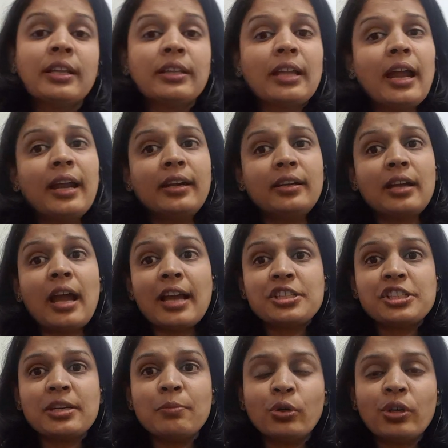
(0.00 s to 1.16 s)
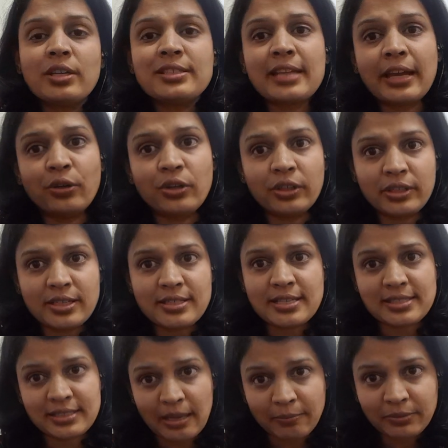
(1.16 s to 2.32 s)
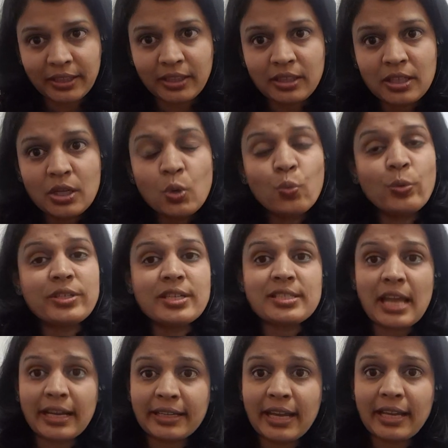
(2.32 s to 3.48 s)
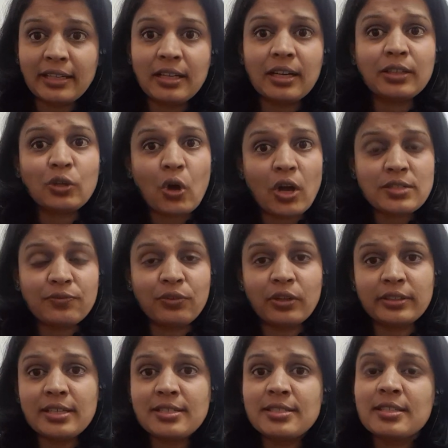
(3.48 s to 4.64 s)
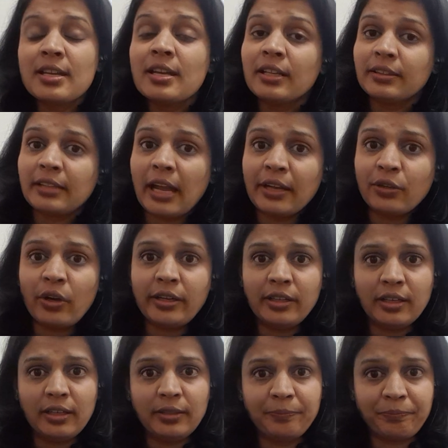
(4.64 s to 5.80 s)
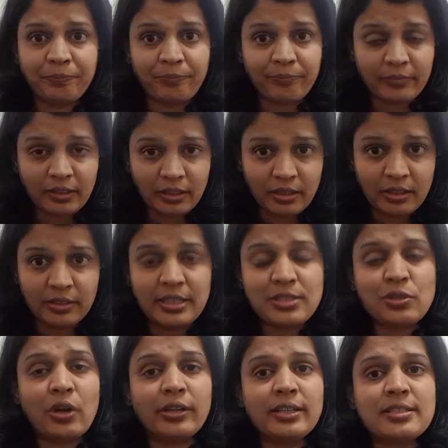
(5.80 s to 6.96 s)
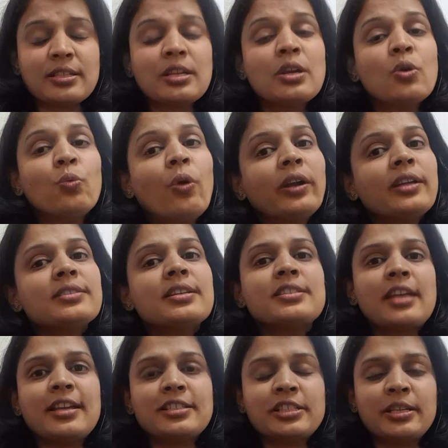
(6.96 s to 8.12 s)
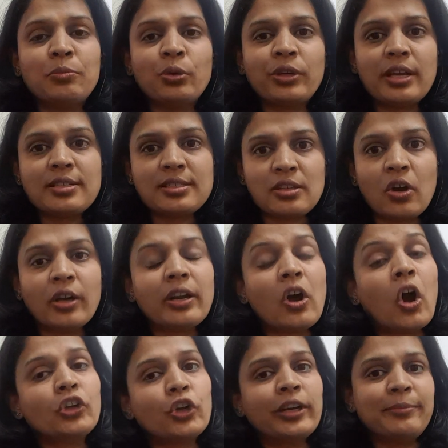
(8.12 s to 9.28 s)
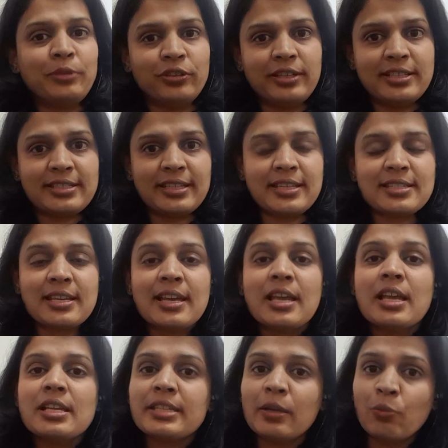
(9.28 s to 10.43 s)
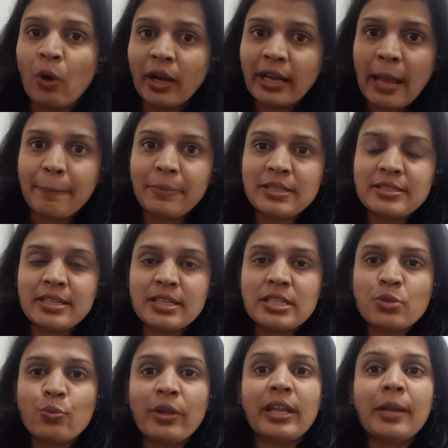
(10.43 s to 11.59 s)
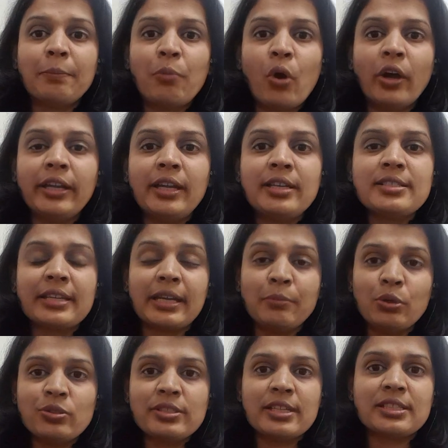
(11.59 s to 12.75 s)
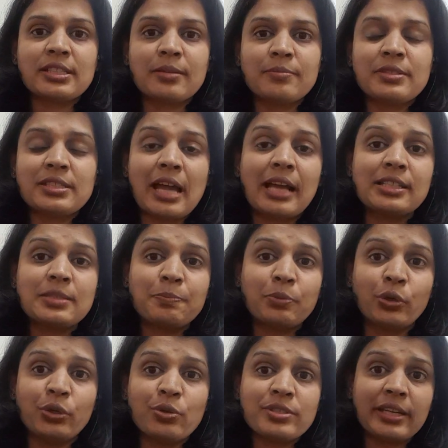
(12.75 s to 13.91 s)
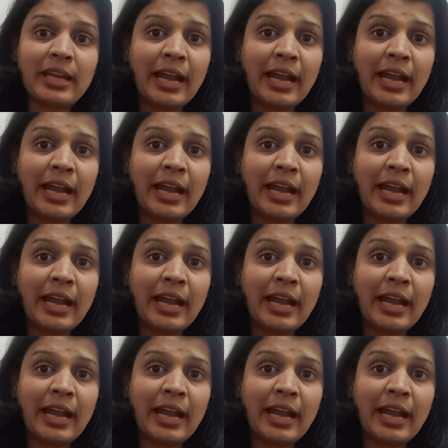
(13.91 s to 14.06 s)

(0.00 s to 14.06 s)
And Hashimoto's thyroiditis is something which is again a cause for this thyroid disorders. What is this Hashimoto's or autoimmune disease? See, what happens is when our body's immune system starts producing